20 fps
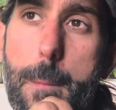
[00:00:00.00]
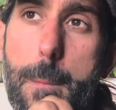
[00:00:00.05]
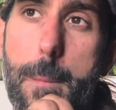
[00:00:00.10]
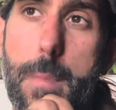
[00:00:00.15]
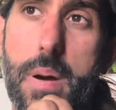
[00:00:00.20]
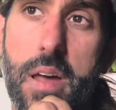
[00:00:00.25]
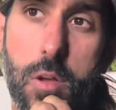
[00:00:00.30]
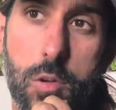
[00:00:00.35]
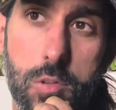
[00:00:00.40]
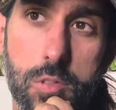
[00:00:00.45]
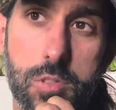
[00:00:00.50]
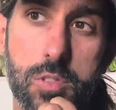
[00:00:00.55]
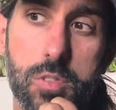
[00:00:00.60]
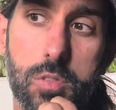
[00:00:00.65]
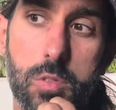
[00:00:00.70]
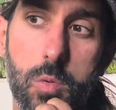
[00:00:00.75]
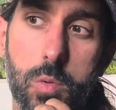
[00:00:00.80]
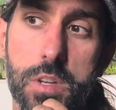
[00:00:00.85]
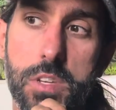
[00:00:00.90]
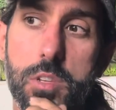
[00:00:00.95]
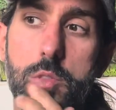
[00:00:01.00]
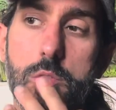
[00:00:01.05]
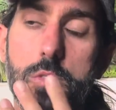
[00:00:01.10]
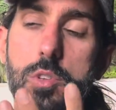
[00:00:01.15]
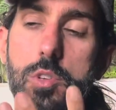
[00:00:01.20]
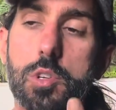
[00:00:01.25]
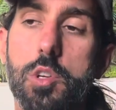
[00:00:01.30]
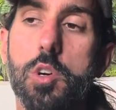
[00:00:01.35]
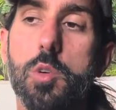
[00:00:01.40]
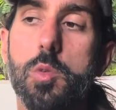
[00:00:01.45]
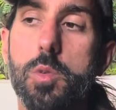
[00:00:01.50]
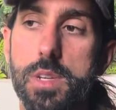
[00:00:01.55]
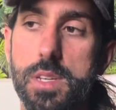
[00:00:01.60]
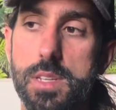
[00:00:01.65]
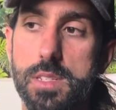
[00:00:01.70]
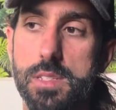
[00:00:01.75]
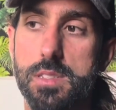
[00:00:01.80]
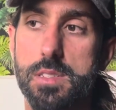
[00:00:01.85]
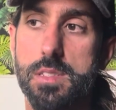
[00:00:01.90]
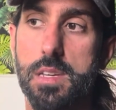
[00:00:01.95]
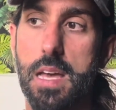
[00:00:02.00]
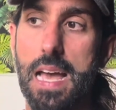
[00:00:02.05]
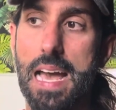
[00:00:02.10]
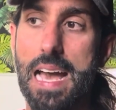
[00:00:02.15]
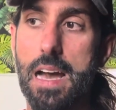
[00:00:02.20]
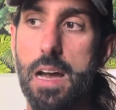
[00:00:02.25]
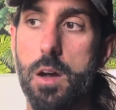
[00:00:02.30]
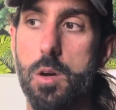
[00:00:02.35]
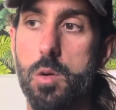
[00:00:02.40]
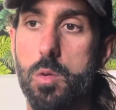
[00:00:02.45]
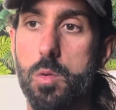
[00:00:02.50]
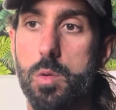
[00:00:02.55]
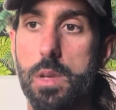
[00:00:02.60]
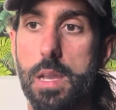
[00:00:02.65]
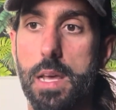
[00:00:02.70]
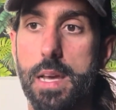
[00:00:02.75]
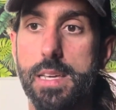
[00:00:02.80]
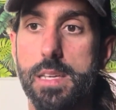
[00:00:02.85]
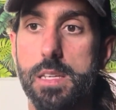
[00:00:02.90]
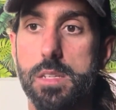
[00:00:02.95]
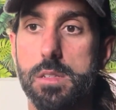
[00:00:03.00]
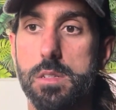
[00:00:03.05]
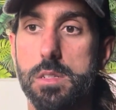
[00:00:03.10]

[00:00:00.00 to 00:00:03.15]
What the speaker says: But also when you noticed how like